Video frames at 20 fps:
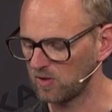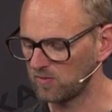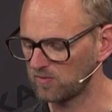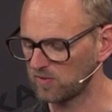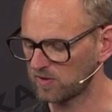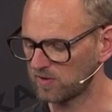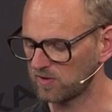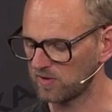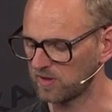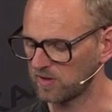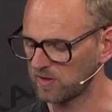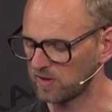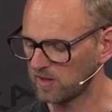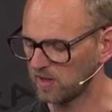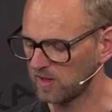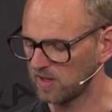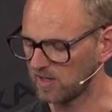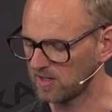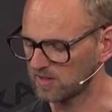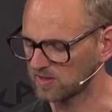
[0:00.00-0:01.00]
over here
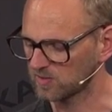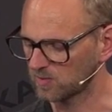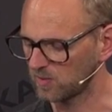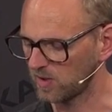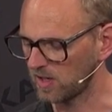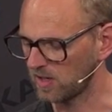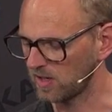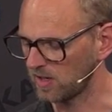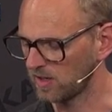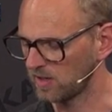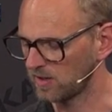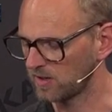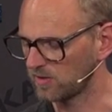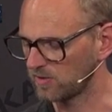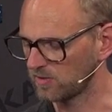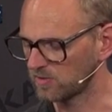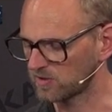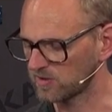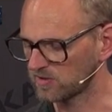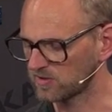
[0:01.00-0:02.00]
as well,
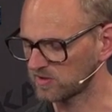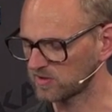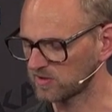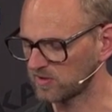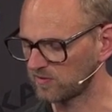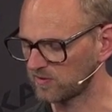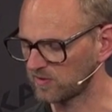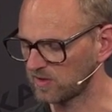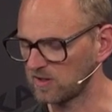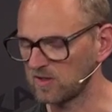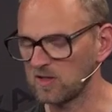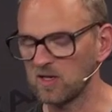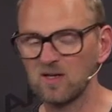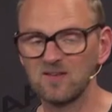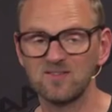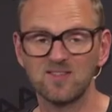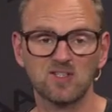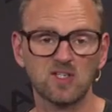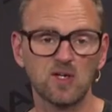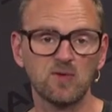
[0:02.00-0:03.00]
using the shift key.
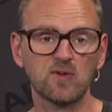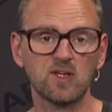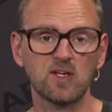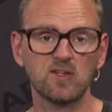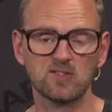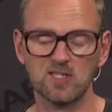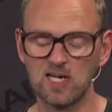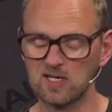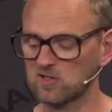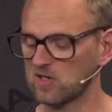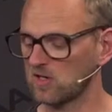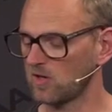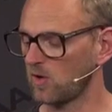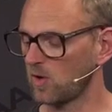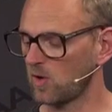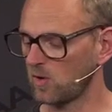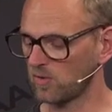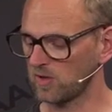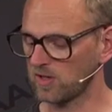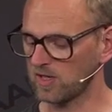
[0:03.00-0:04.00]
The shift key is actually
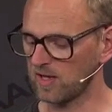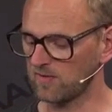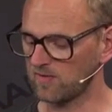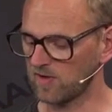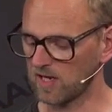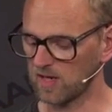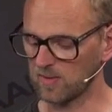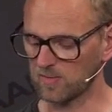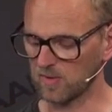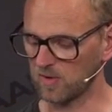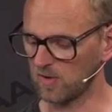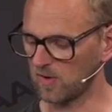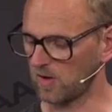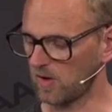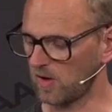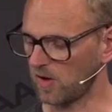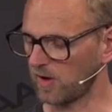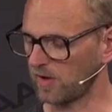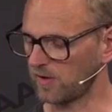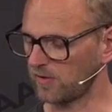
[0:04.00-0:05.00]
only available
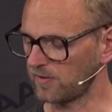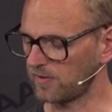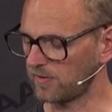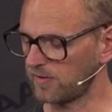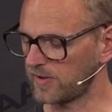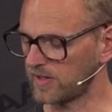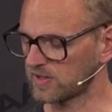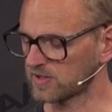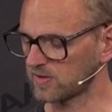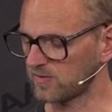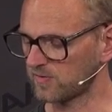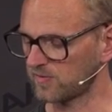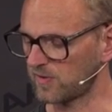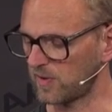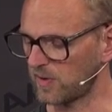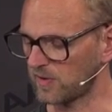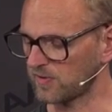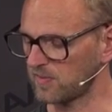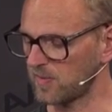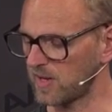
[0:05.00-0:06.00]
on this
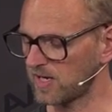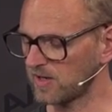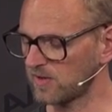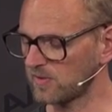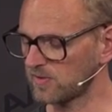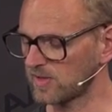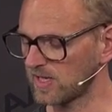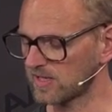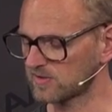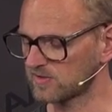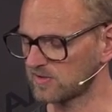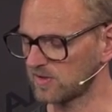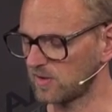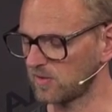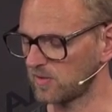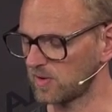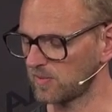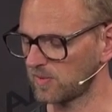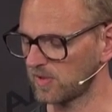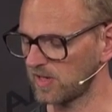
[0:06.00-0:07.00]
fourth menu. That's the
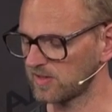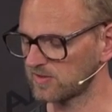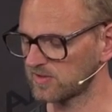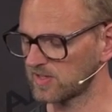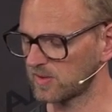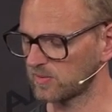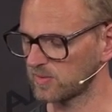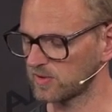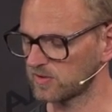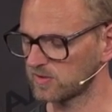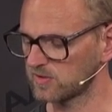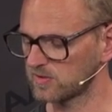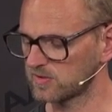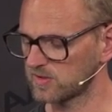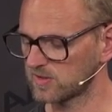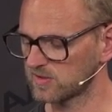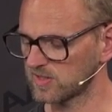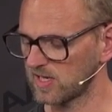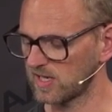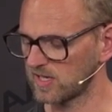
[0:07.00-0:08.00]
only place that we
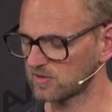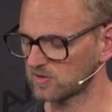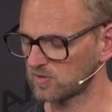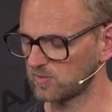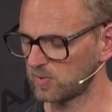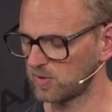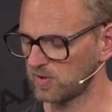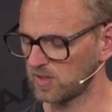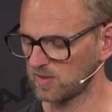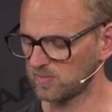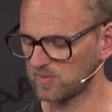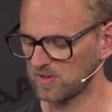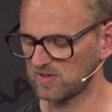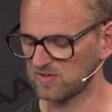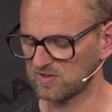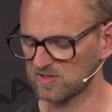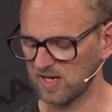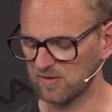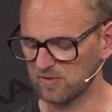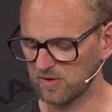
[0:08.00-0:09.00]
decided to put it,
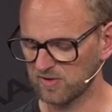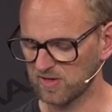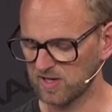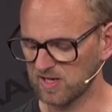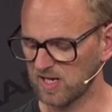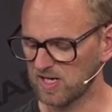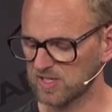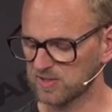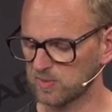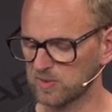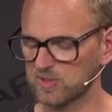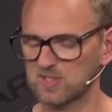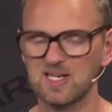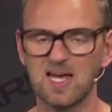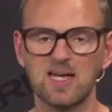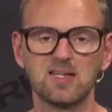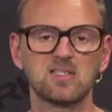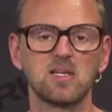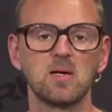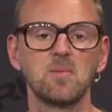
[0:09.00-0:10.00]
because everything else was
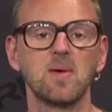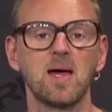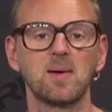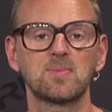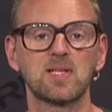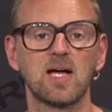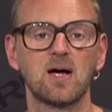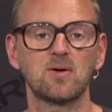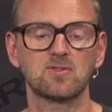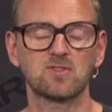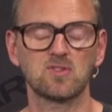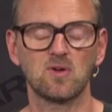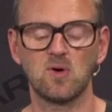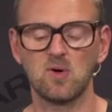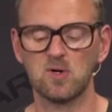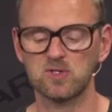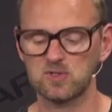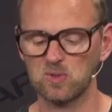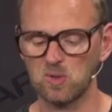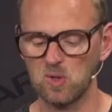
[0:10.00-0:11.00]
nicely mapped out
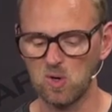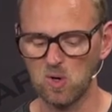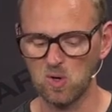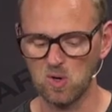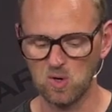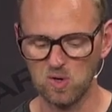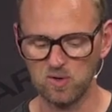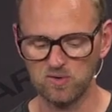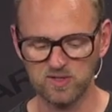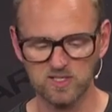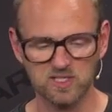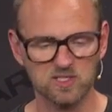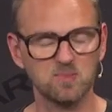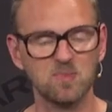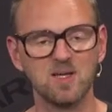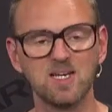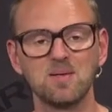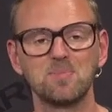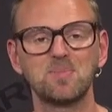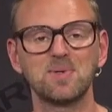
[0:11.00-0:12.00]
all to all these
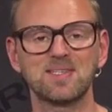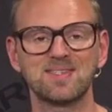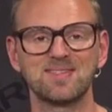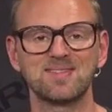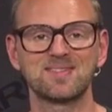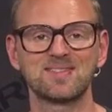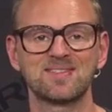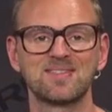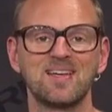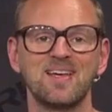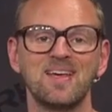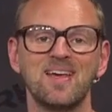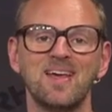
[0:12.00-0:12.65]
many buttons.